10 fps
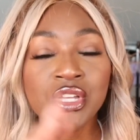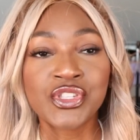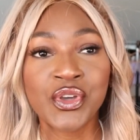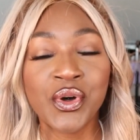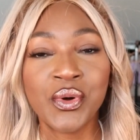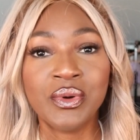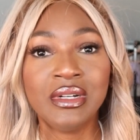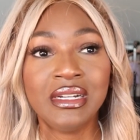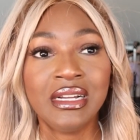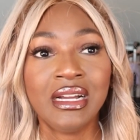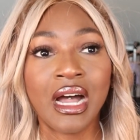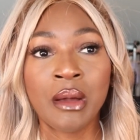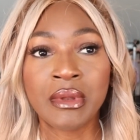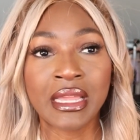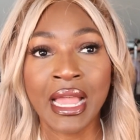So
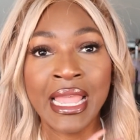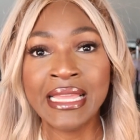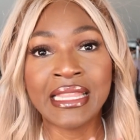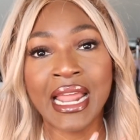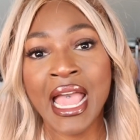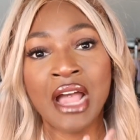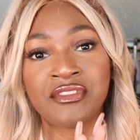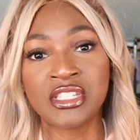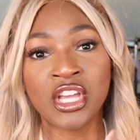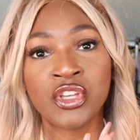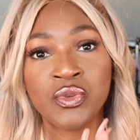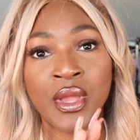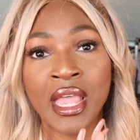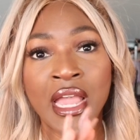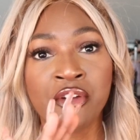I'm like, I hate that I have to tell you,
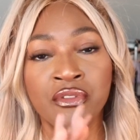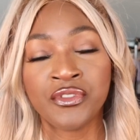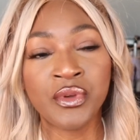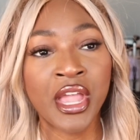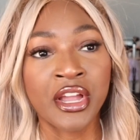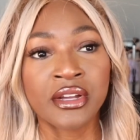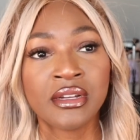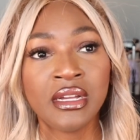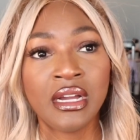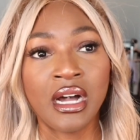hey, I review hair,